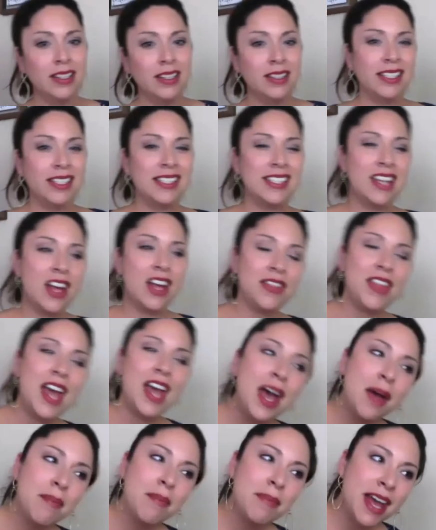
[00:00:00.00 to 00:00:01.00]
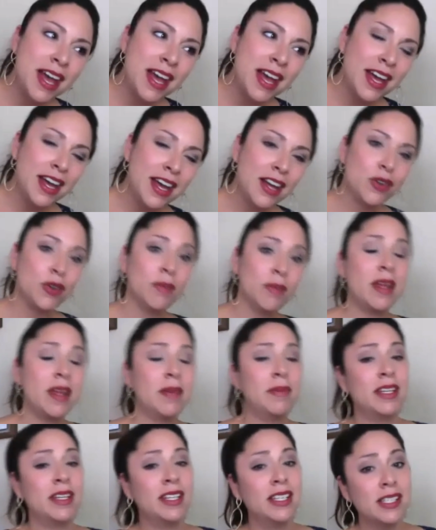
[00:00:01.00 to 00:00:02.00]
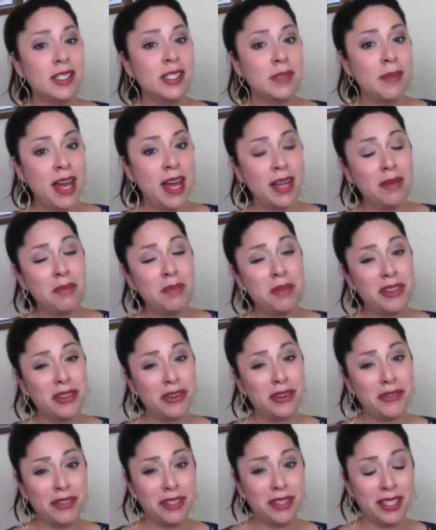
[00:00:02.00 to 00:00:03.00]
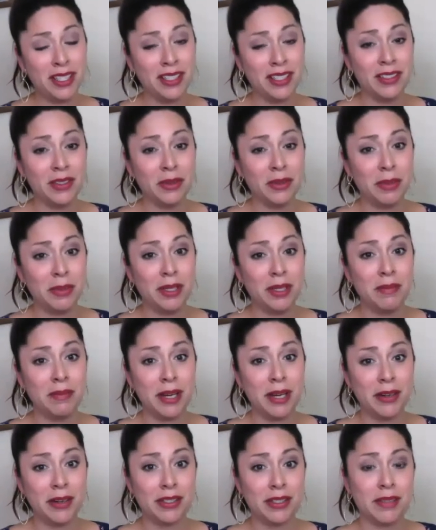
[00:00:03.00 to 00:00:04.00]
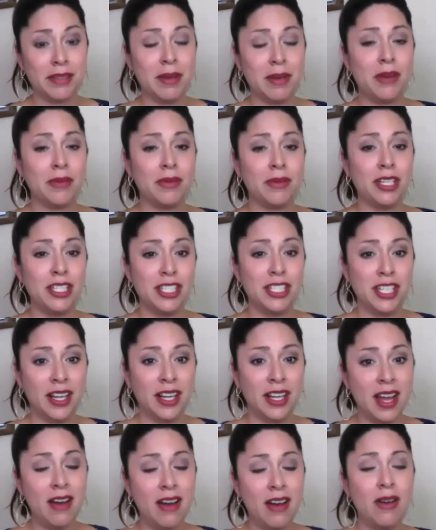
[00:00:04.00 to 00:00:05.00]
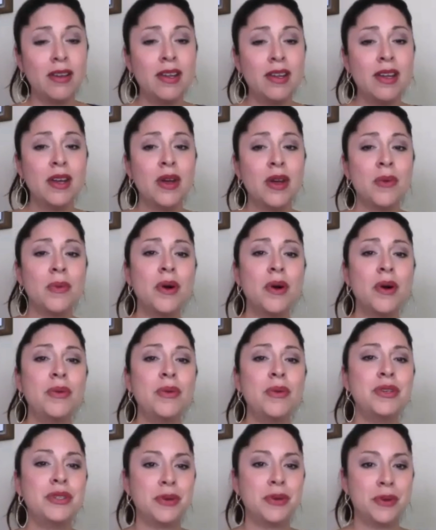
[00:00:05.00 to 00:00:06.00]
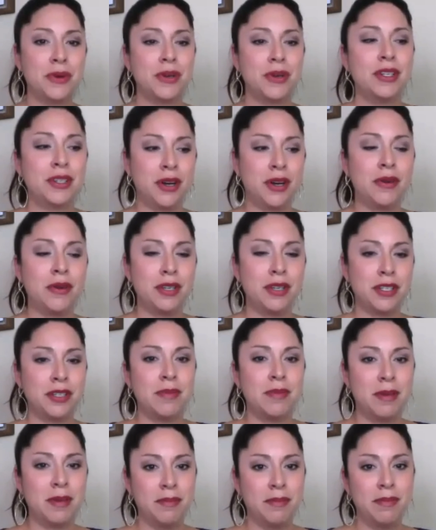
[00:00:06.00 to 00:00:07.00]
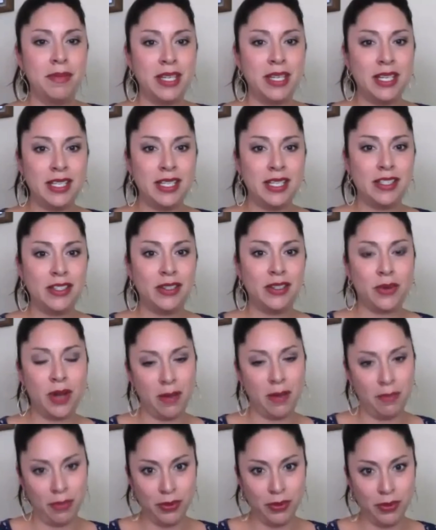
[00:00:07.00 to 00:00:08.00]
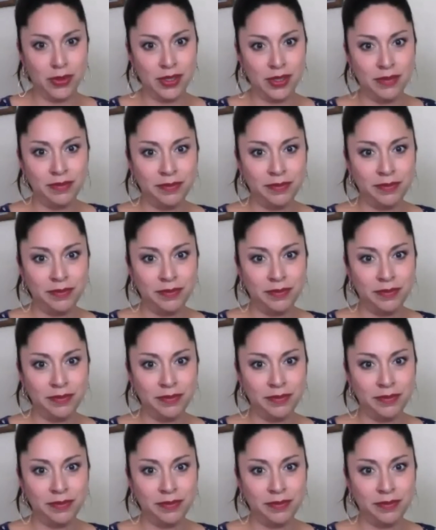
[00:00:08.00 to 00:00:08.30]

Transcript: It's not that bad, or maybe it is bad, but they're feeling a little bit embarrassed about reaching out. What would your encouragement be to couples?